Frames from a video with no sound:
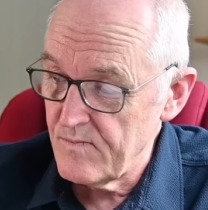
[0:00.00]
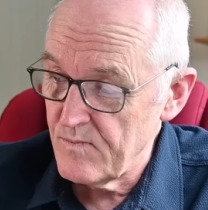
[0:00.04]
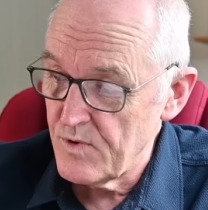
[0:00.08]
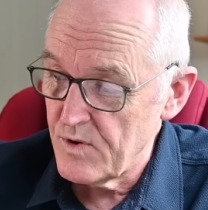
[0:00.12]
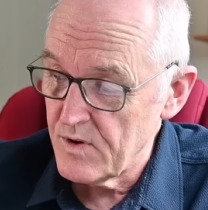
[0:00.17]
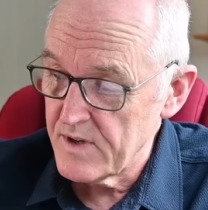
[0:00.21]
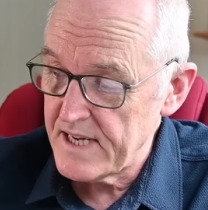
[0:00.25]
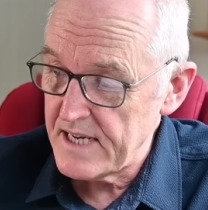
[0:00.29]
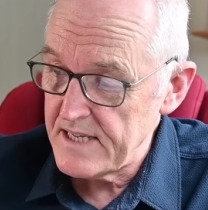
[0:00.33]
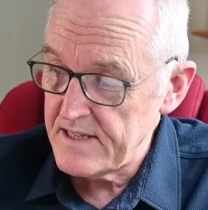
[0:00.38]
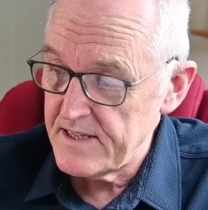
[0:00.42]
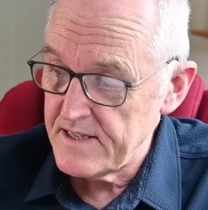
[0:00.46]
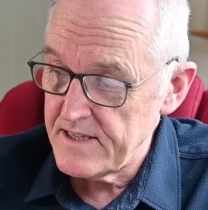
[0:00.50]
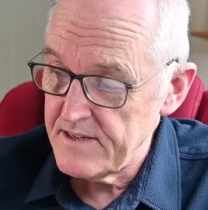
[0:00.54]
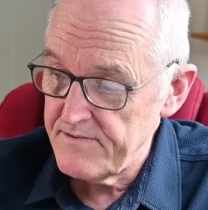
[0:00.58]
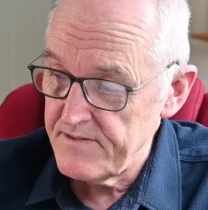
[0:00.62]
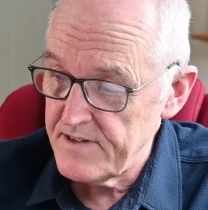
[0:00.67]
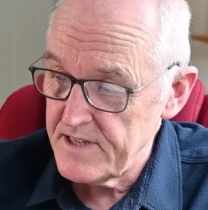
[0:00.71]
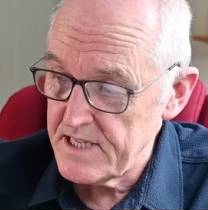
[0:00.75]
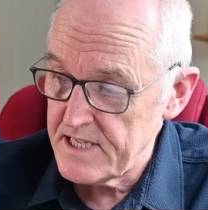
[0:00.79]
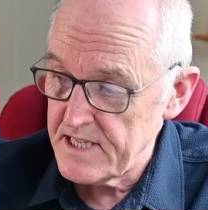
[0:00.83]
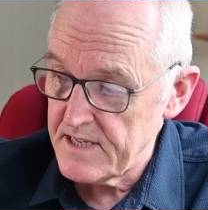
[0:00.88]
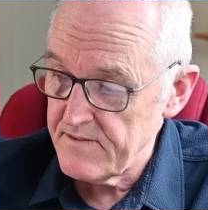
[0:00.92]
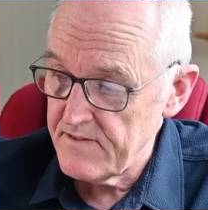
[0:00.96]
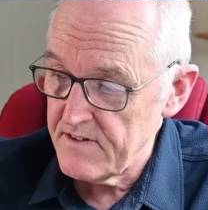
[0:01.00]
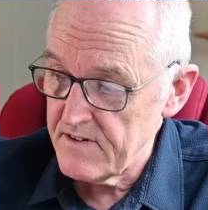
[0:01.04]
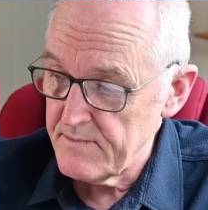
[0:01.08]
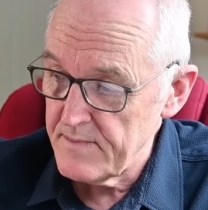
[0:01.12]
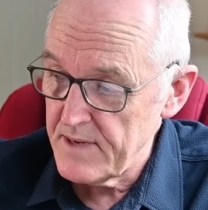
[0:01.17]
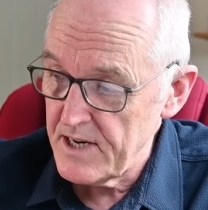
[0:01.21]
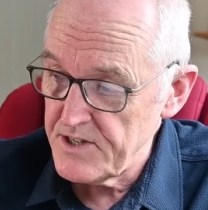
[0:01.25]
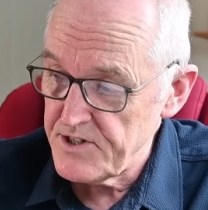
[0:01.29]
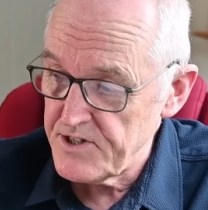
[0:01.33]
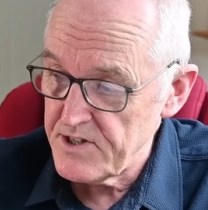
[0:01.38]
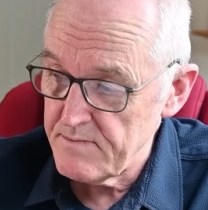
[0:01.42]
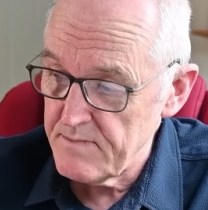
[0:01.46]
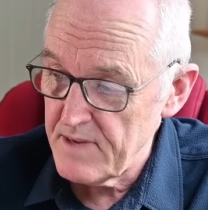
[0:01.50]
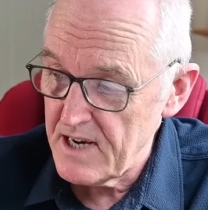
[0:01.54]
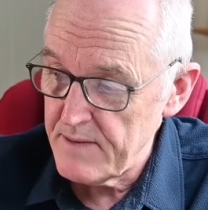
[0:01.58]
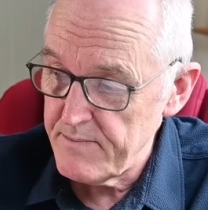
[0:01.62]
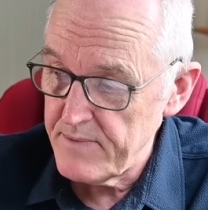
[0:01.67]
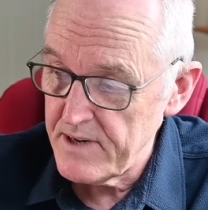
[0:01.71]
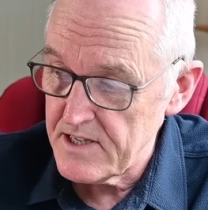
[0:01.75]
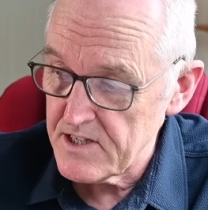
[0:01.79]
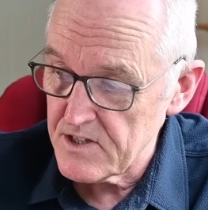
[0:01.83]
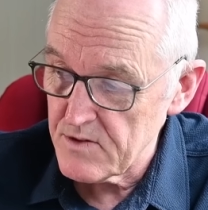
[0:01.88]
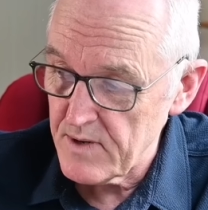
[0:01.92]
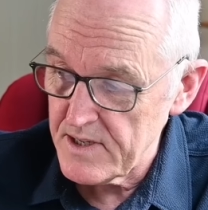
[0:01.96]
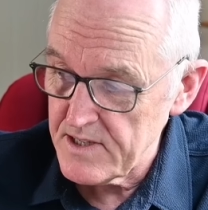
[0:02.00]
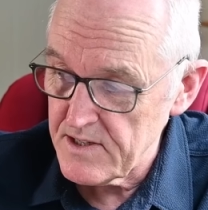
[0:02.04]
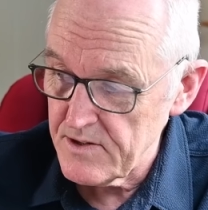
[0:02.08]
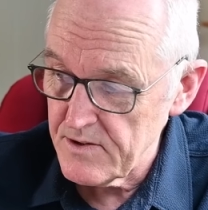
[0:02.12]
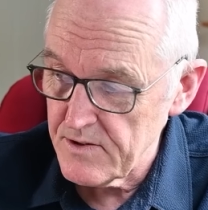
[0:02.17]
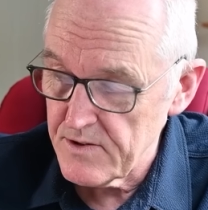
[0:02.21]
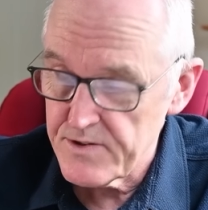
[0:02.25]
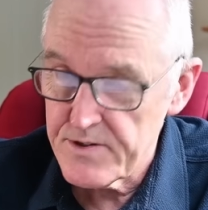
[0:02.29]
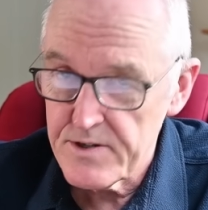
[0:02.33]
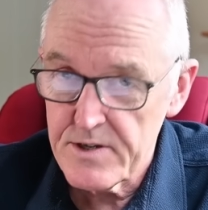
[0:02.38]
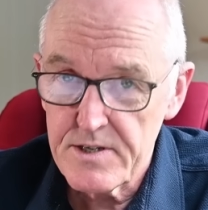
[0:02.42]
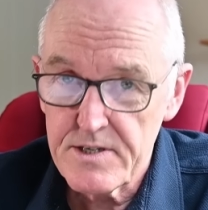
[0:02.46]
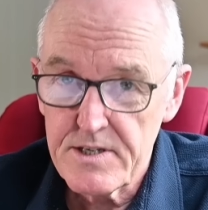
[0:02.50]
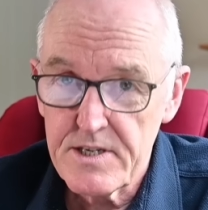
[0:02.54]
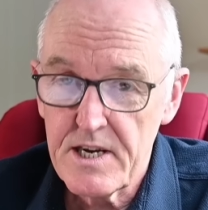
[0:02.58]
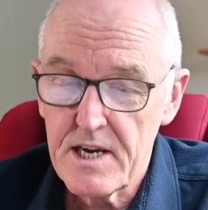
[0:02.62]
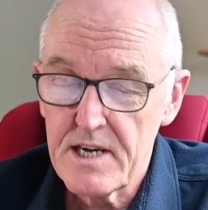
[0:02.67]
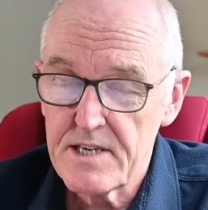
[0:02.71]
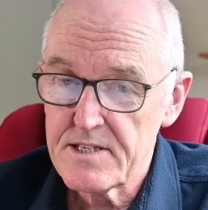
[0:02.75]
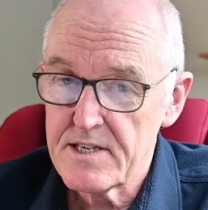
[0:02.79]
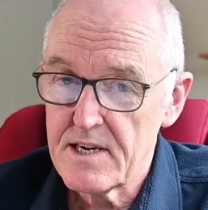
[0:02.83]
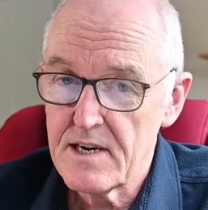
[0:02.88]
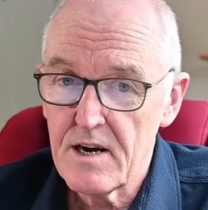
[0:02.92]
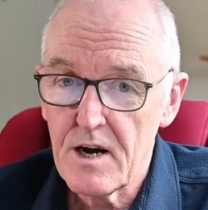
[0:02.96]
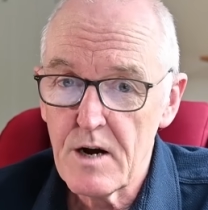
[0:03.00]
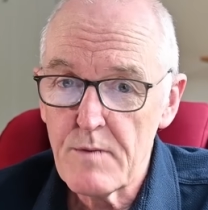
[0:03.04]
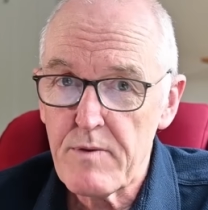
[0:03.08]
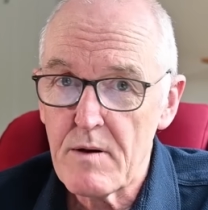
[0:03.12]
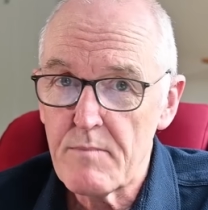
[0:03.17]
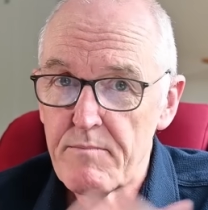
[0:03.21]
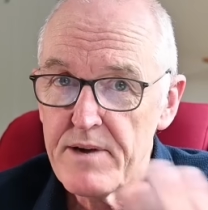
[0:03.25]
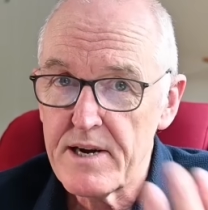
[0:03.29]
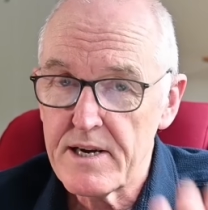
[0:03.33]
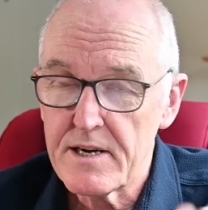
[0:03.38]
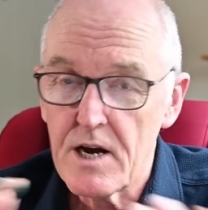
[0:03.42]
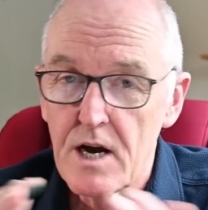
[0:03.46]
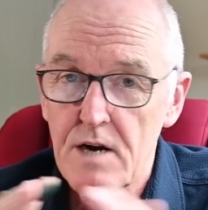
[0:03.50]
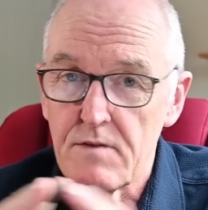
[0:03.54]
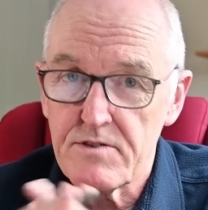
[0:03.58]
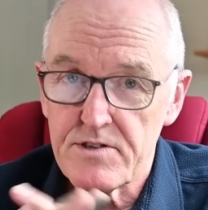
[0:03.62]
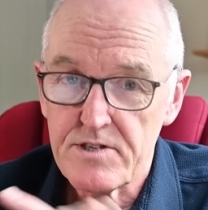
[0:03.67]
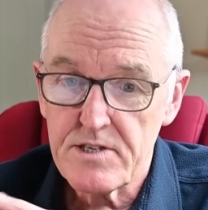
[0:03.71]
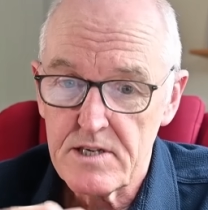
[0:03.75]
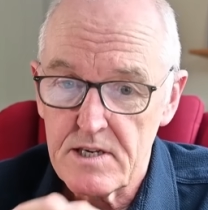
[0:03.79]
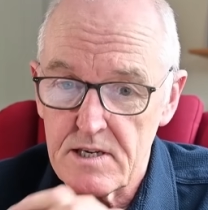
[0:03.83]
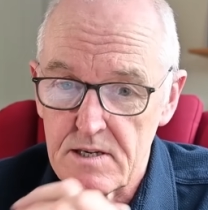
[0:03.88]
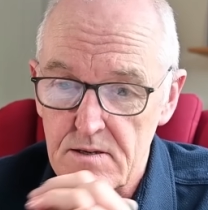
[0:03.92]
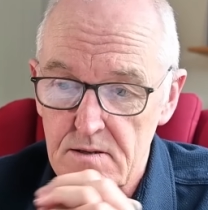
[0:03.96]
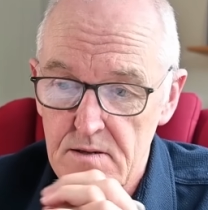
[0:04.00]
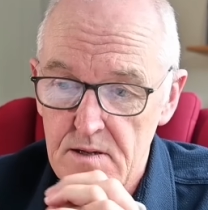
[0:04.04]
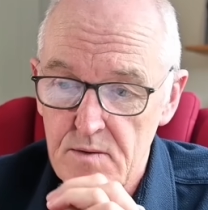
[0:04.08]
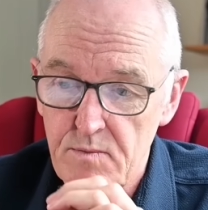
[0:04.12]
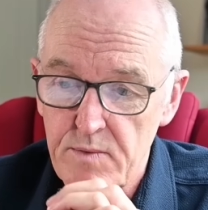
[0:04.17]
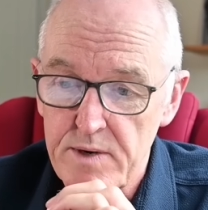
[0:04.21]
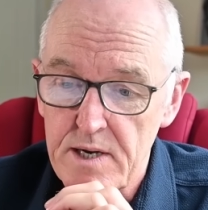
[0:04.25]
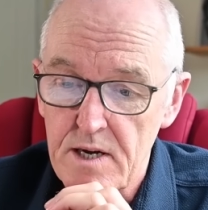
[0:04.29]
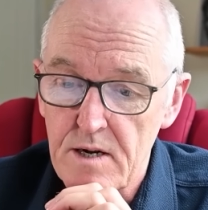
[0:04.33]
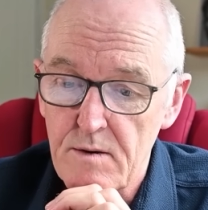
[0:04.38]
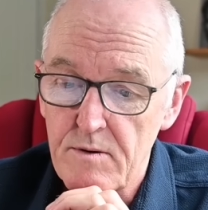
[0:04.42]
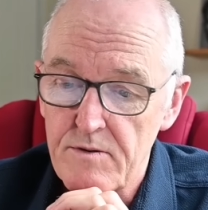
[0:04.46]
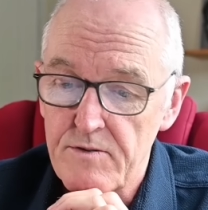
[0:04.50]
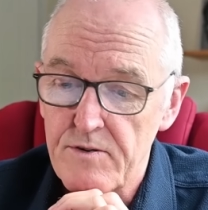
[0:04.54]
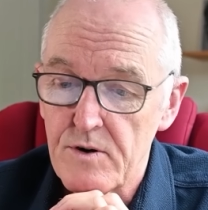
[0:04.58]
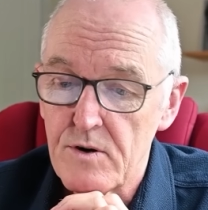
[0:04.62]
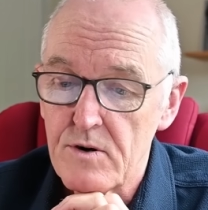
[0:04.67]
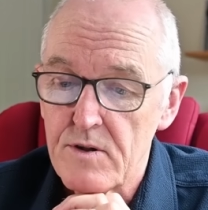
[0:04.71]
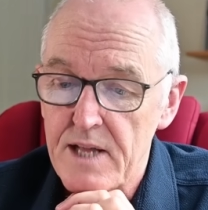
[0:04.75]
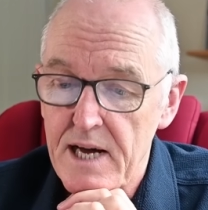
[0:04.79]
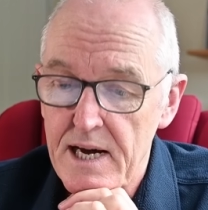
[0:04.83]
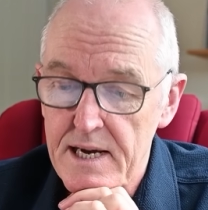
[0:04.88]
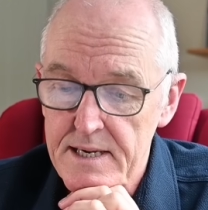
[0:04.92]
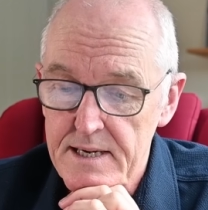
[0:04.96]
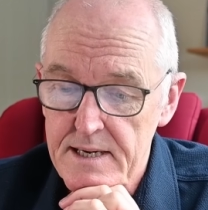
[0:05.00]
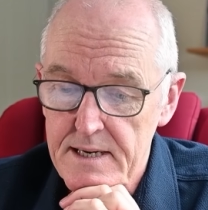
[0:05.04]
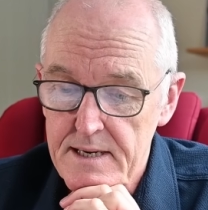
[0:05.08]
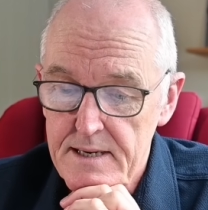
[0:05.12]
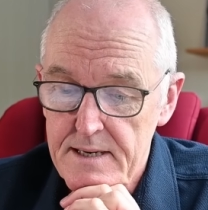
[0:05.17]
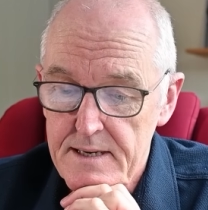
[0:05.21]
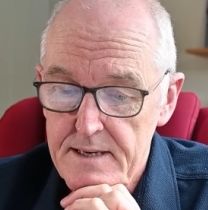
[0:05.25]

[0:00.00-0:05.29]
we'll get the definitive information maybe in 20 or 30 years. Now, I hope I'm being over-cynical, and we know before that.